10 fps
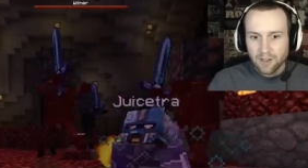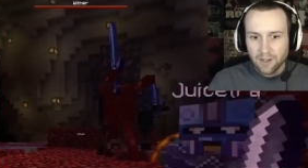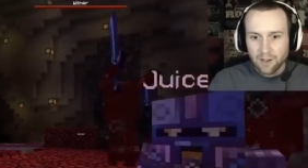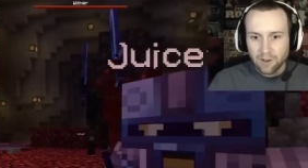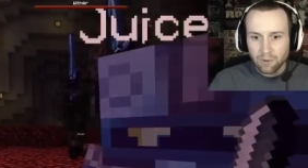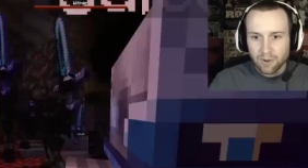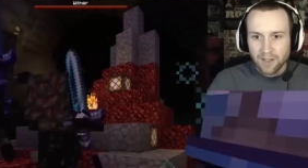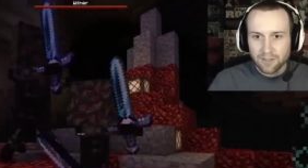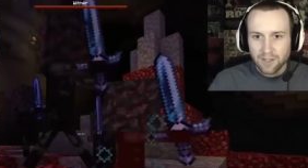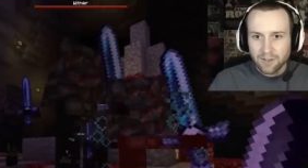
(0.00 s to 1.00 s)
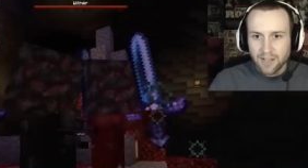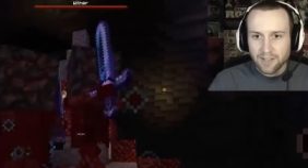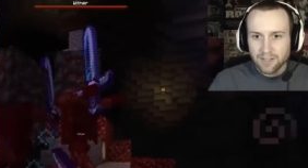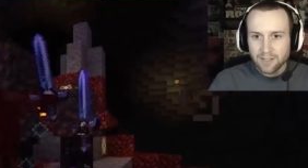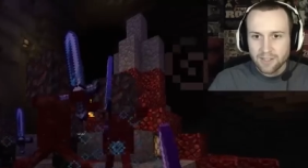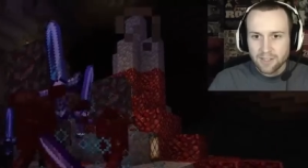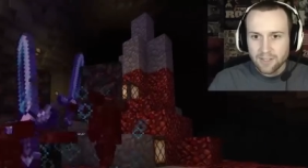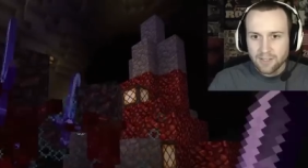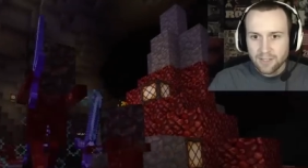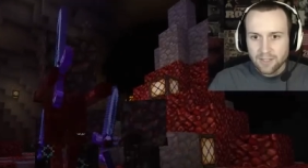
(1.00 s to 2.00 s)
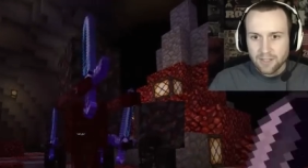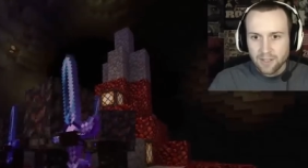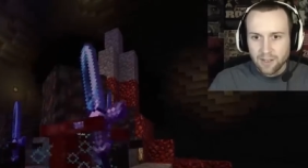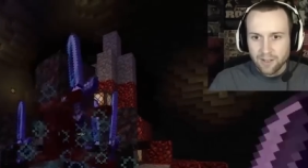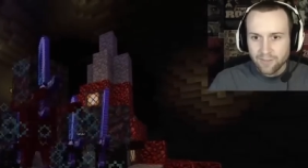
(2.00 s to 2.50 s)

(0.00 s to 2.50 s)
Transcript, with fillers: Oh God, wow. Okay. All over again. That's...